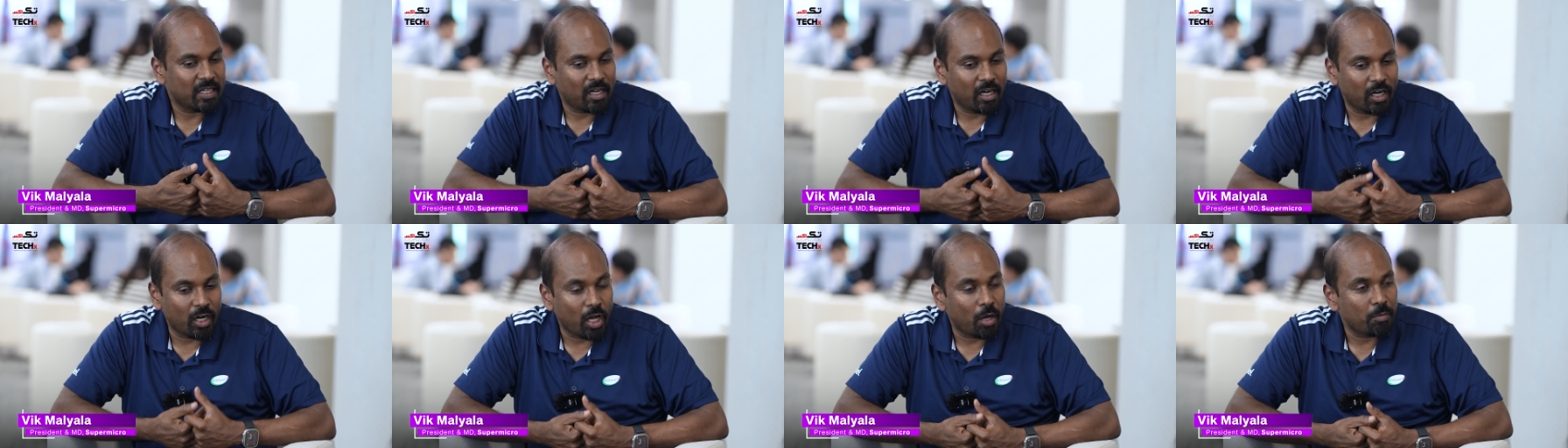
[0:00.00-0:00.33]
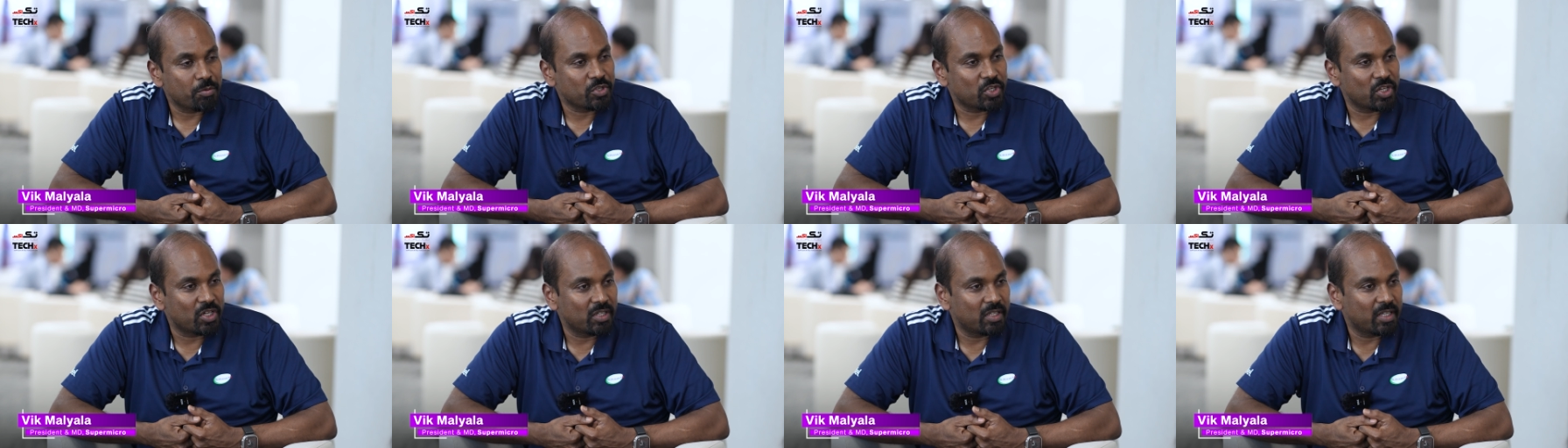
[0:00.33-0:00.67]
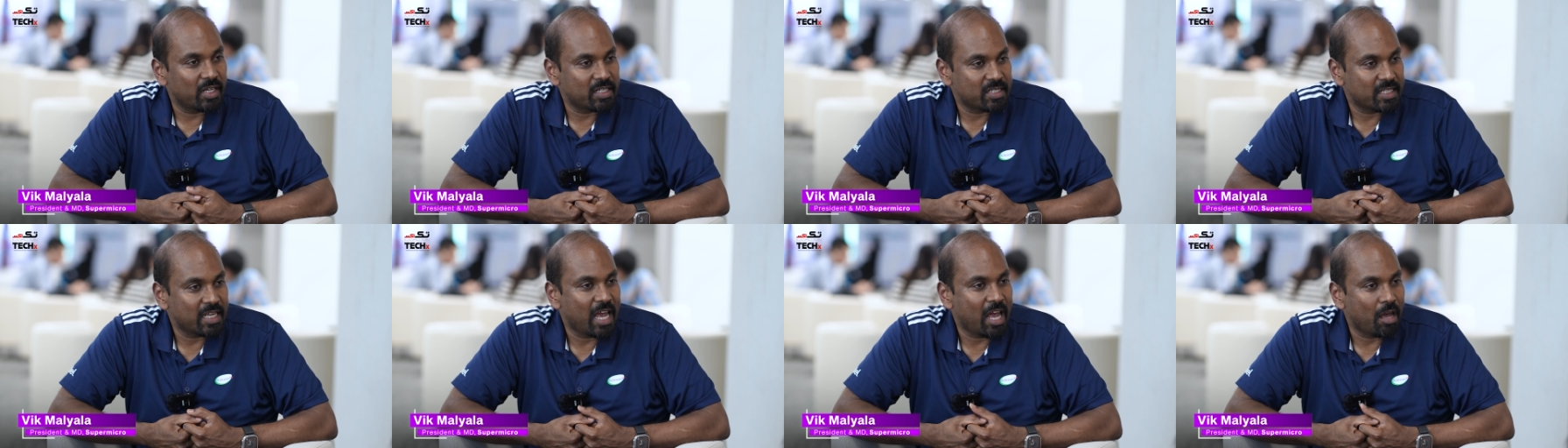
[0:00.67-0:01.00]
adoption
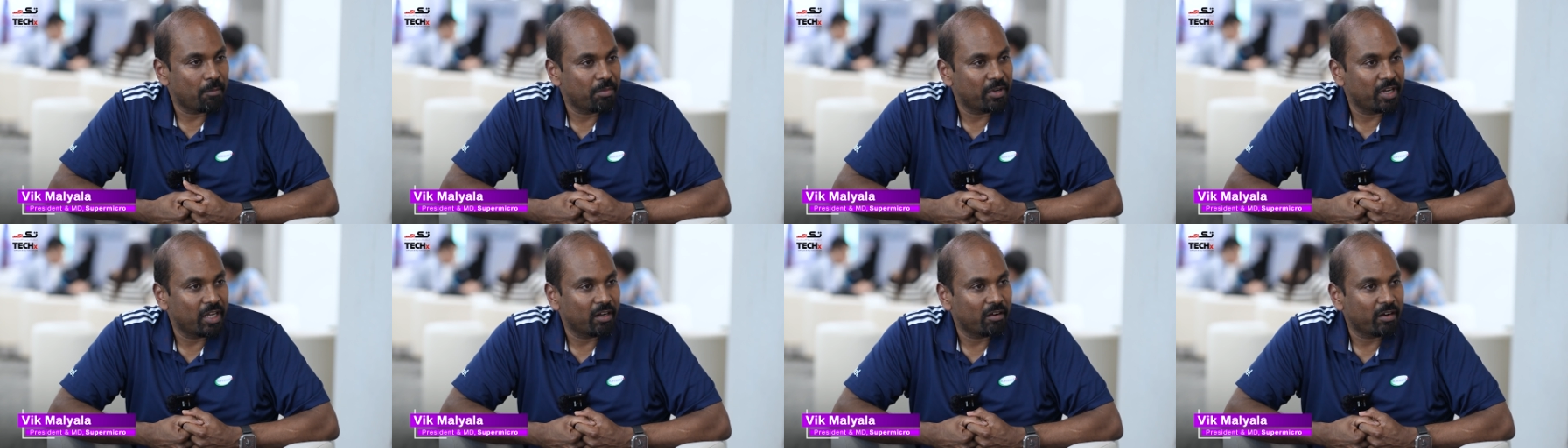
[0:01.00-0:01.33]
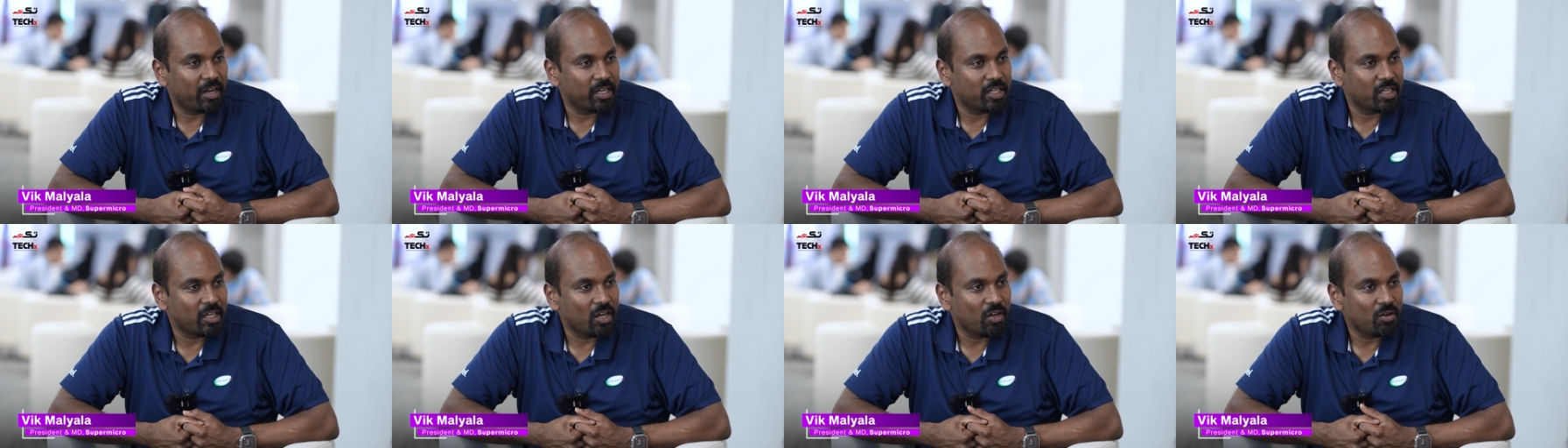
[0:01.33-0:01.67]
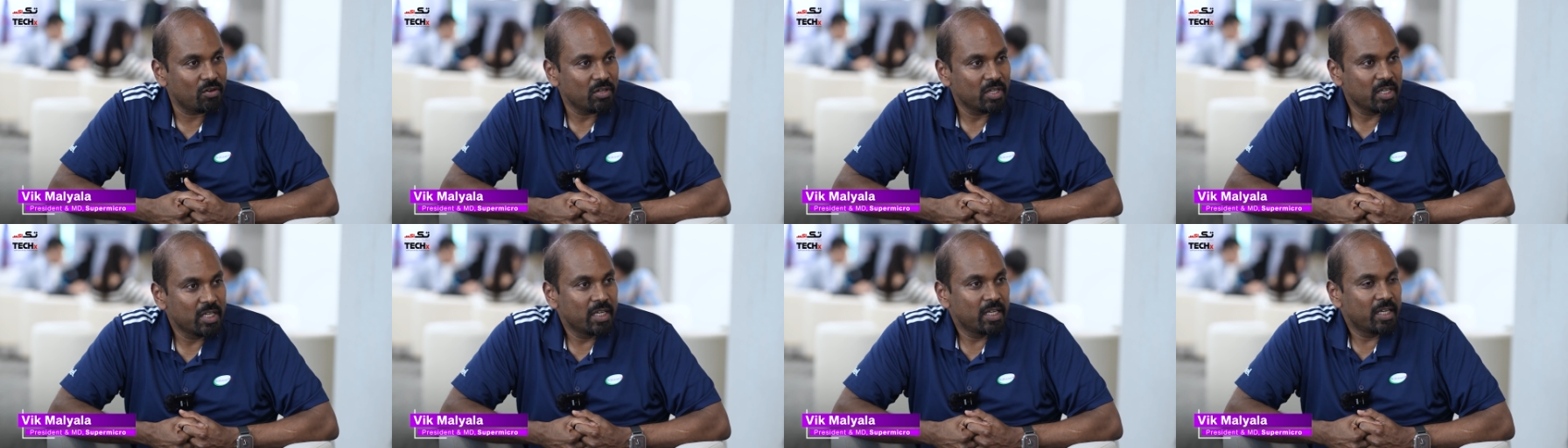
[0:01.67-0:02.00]
that's happening right
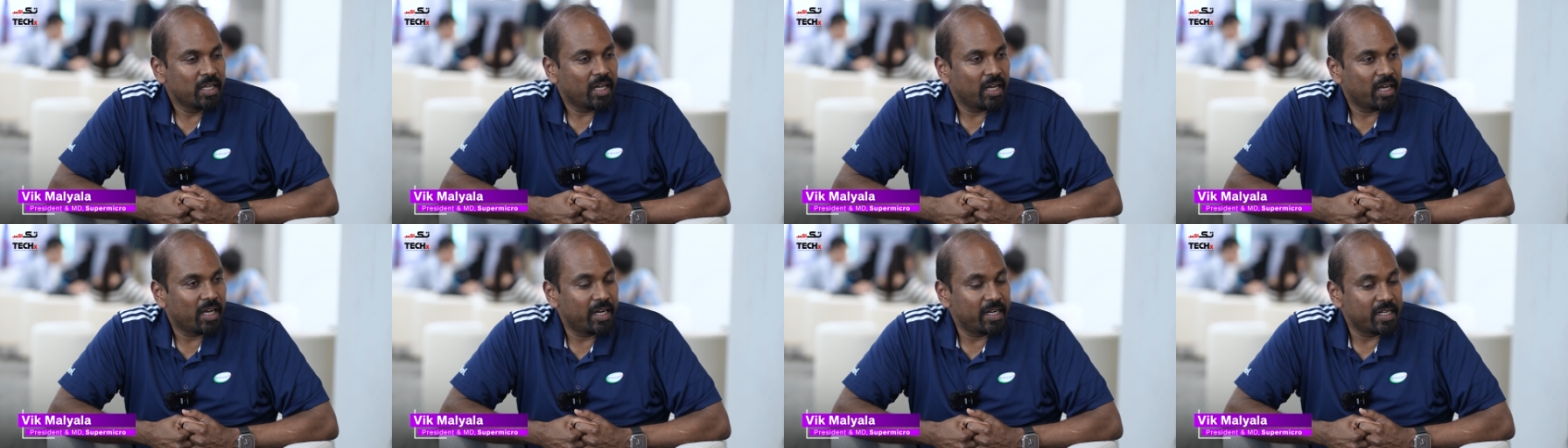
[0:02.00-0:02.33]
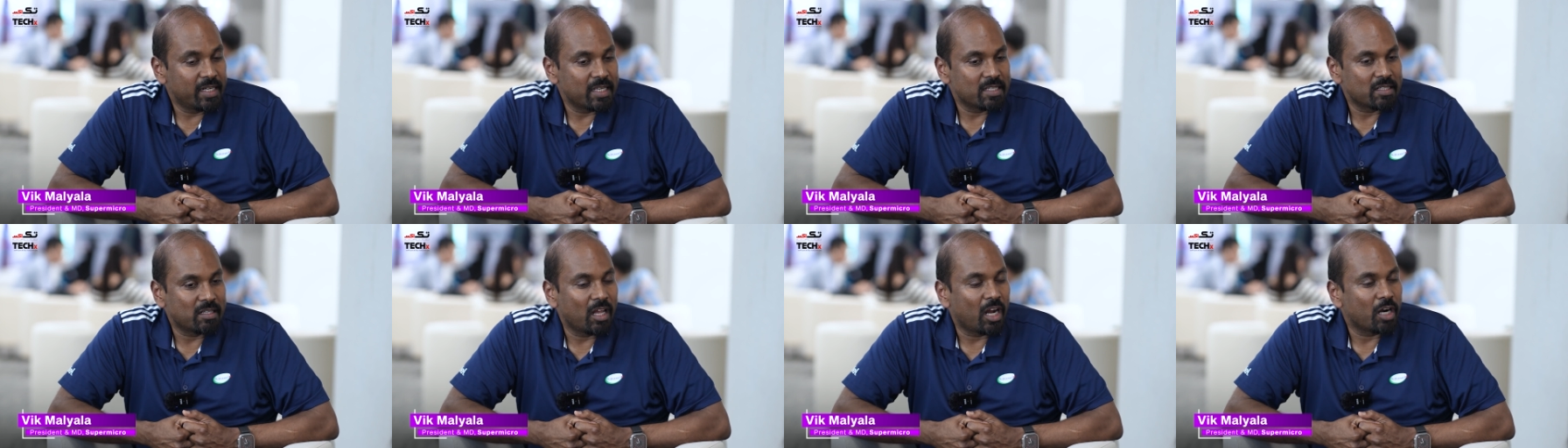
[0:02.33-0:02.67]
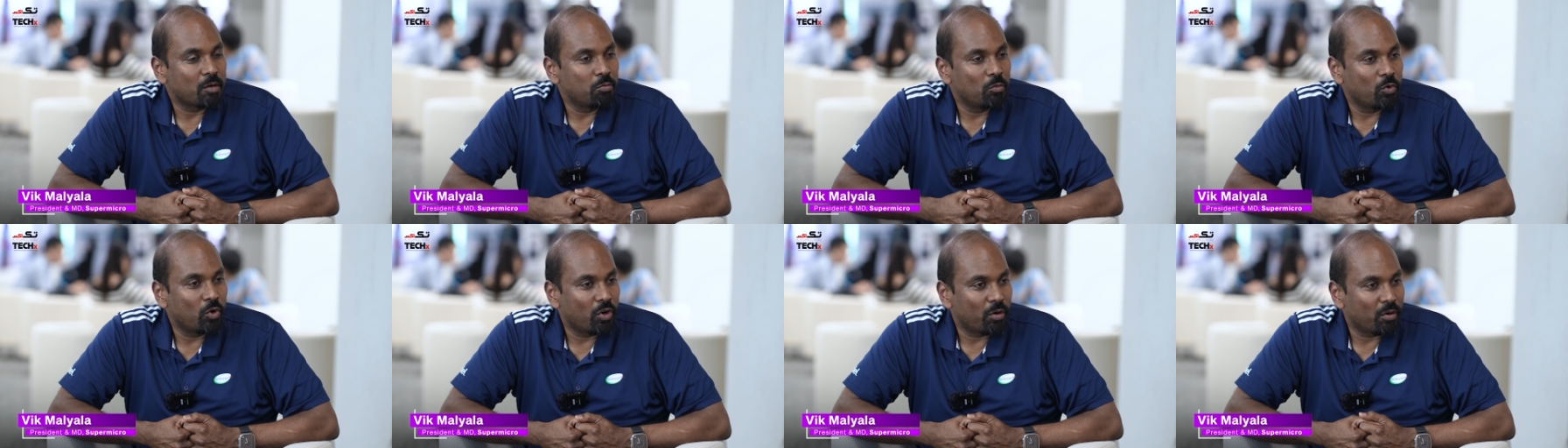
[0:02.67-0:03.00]
now, it is a
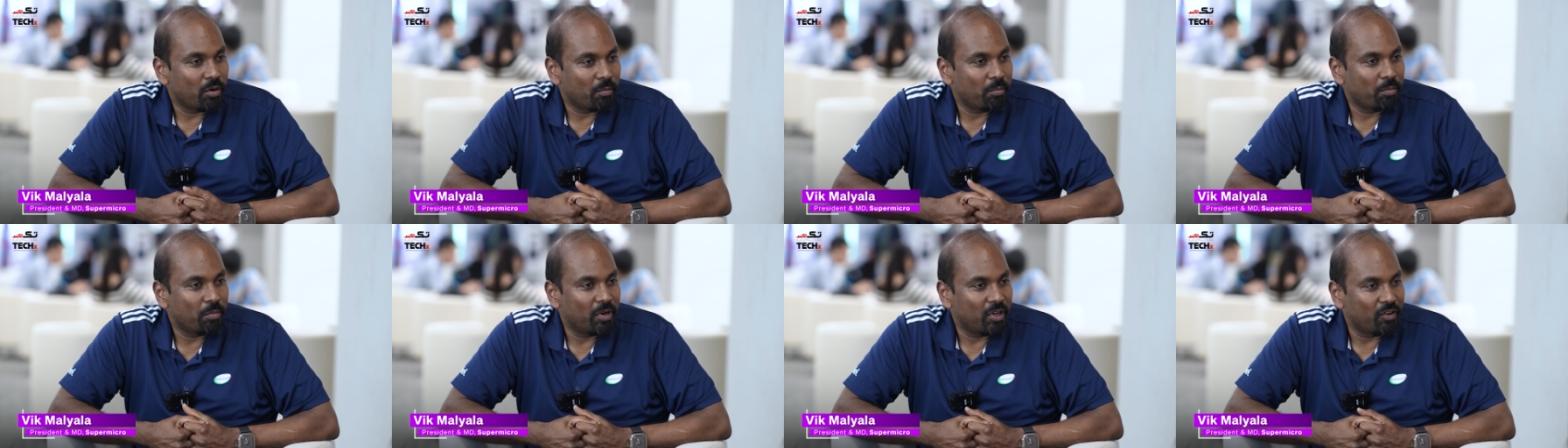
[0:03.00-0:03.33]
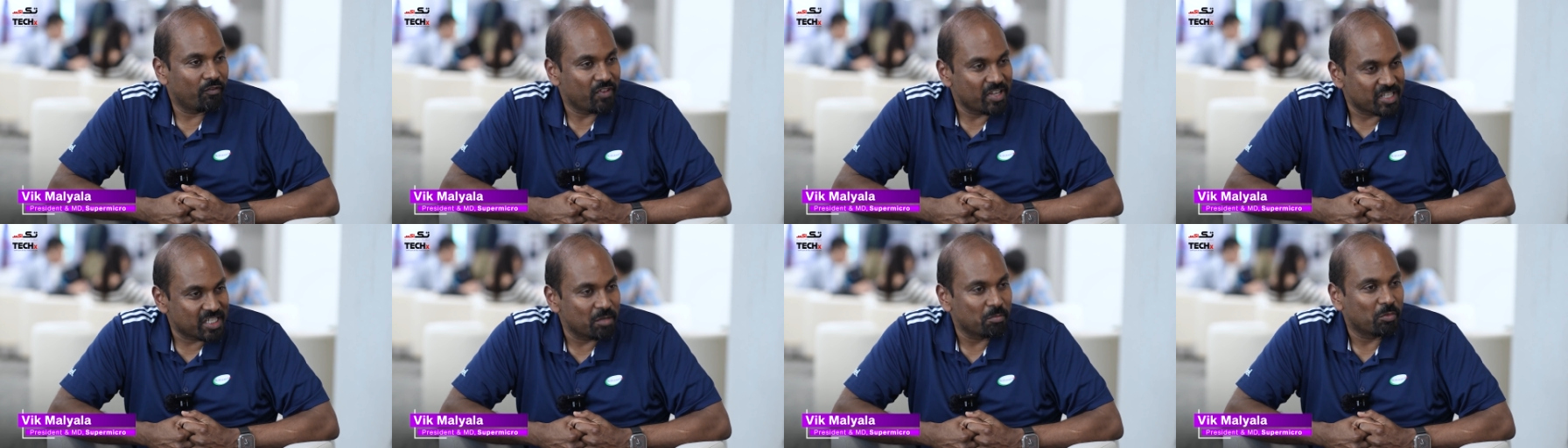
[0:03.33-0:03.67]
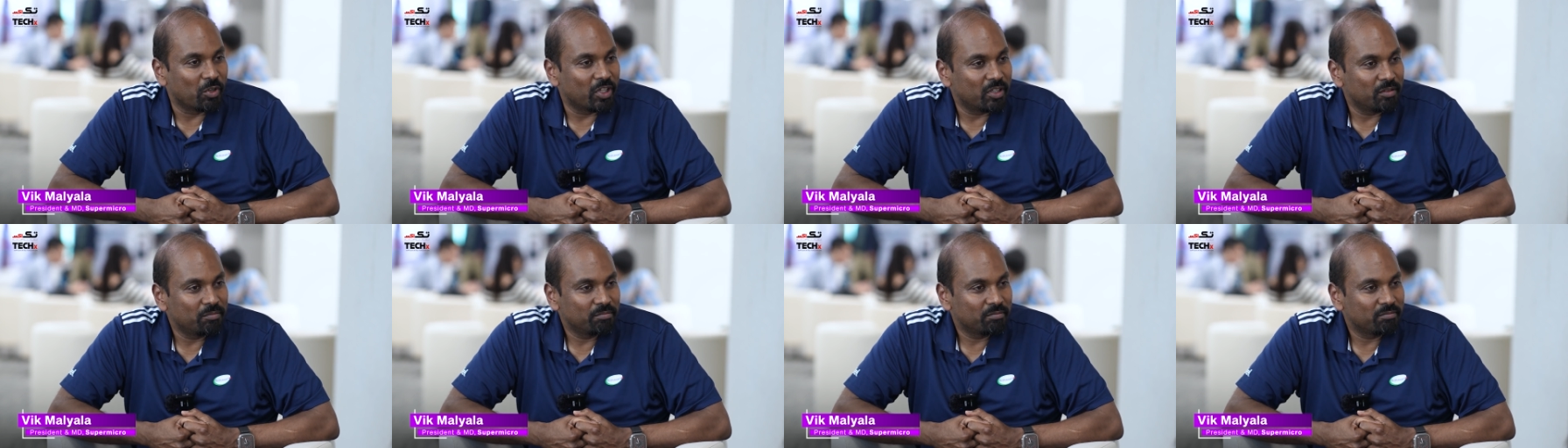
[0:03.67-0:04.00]
lot more
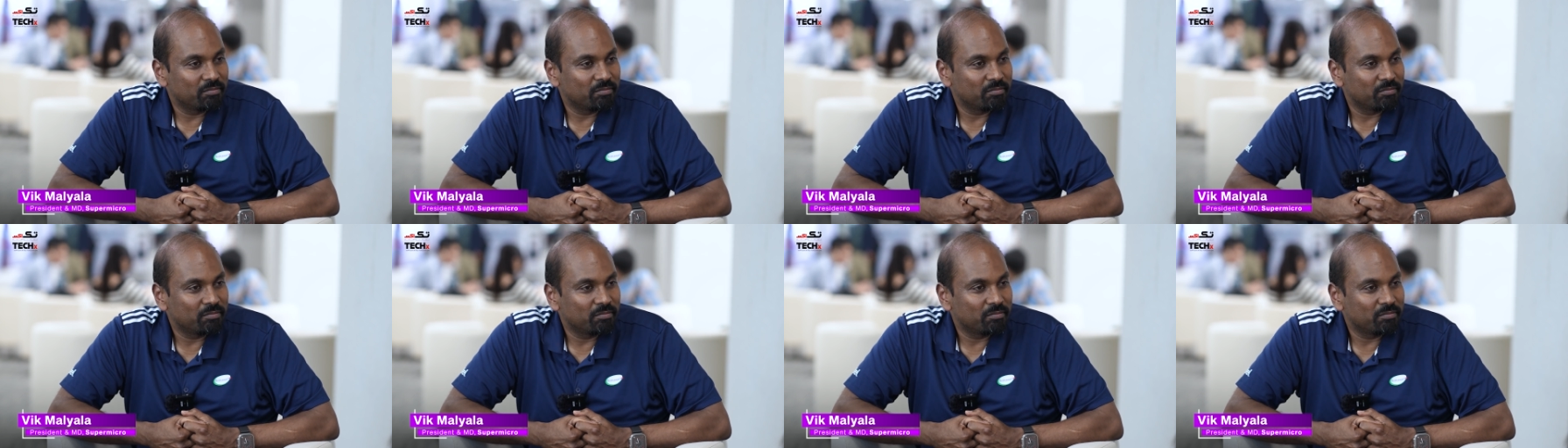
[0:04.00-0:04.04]
visible.